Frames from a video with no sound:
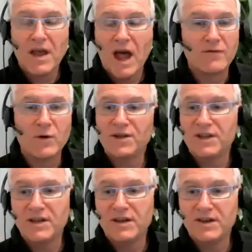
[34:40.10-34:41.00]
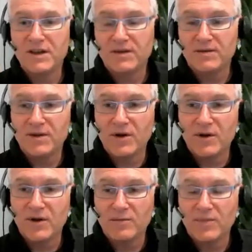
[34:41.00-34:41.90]
unfortunately
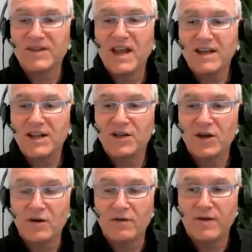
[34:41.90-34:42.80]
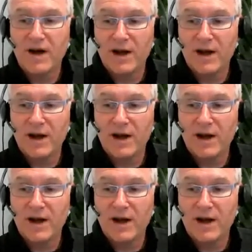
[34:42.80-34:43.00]
the percentage of